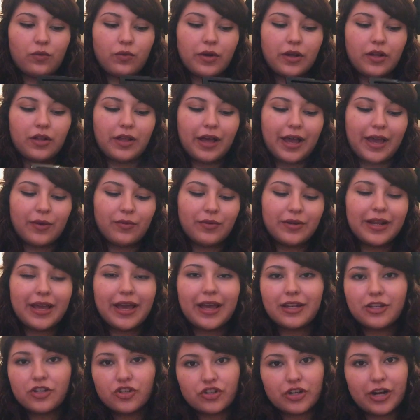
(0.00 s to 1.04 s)
Well, I went
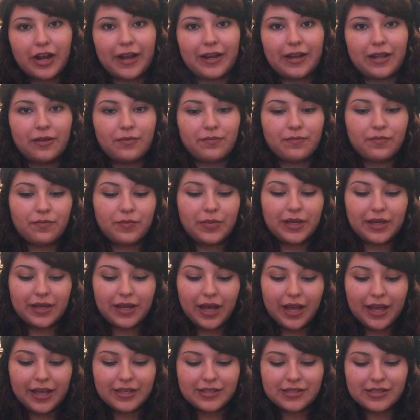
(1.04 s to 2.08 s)
ahead and tried it
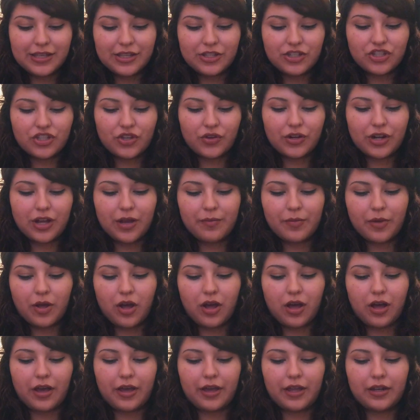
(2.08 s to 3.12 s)
because it showed up
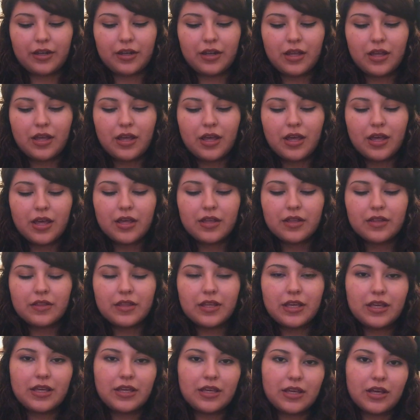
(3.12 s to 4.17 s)
on
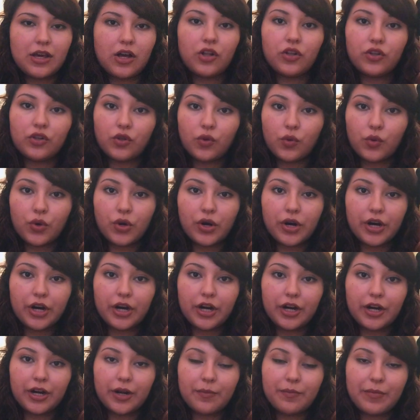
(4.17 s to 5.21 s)
the
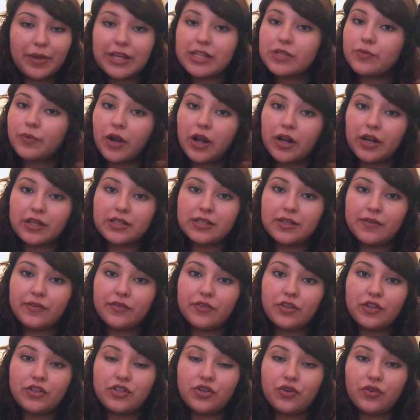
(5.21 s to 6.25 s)
Allure Best Products
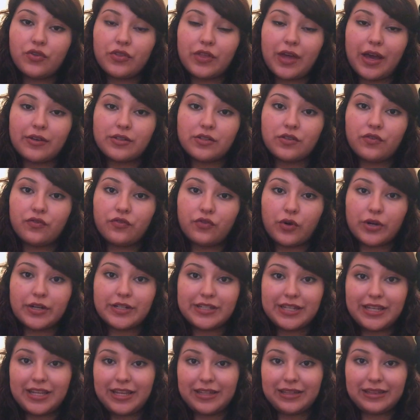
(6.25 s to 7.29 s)
of
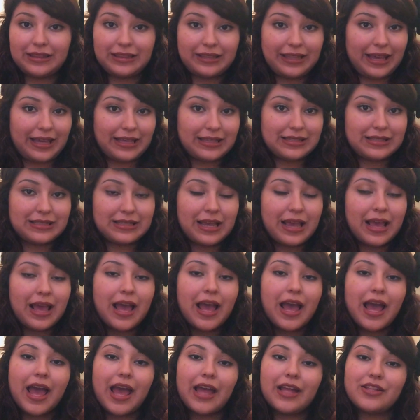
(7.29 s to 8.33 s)
2014 list.
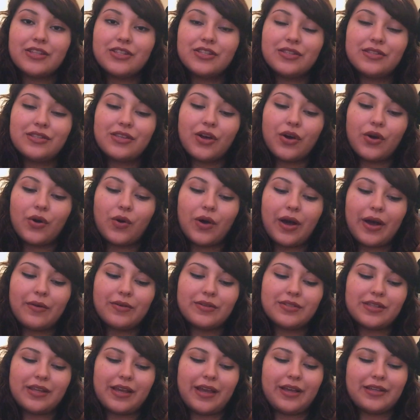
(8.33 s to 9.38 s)
And so I
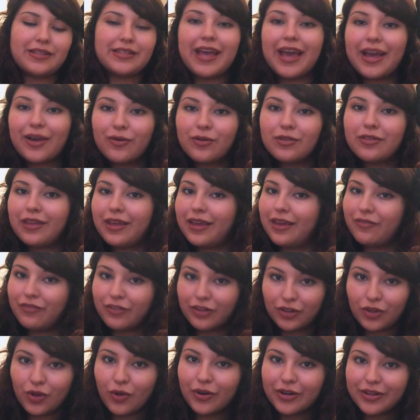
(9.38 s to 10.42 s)
was like, to heck with it. If
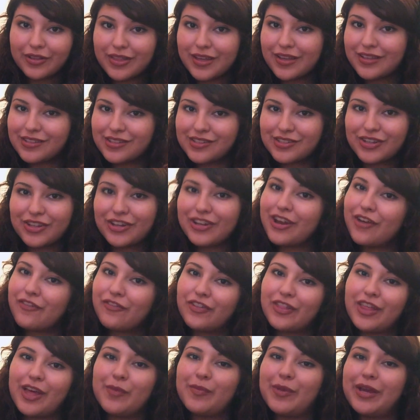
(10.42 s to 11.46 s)
Allure thinks it's good enough
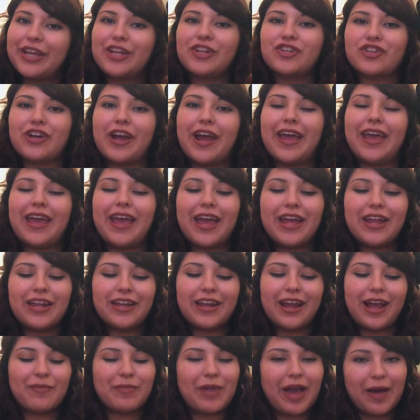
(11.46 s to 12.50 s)
for them, I can try it.
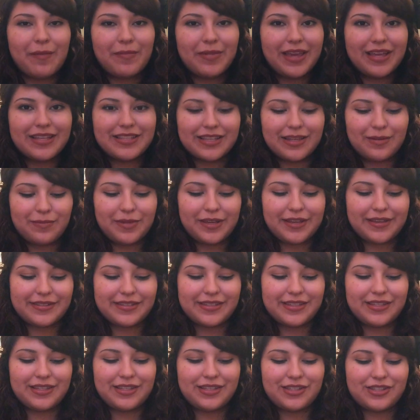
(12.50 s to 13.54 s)
And I'm happy I did,
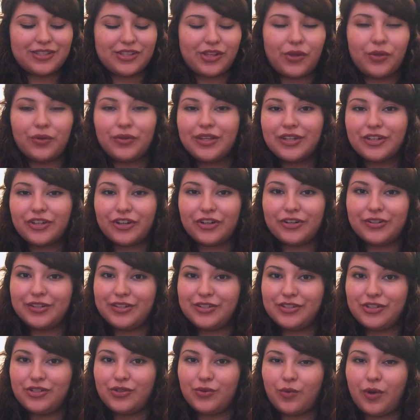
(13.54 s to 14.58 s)
because this has slowly turned
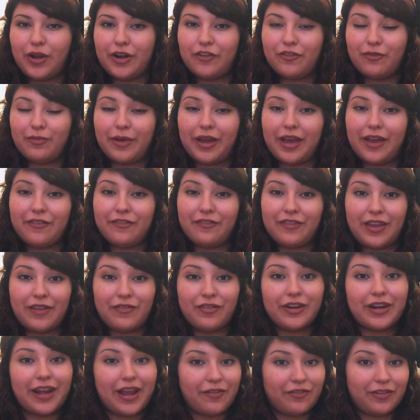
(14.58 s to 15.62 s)
into one of my
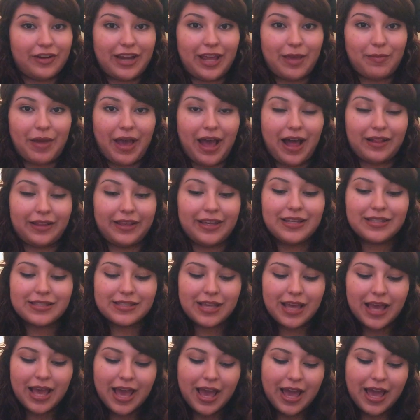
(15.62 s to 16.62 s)
favorite everyday palettes.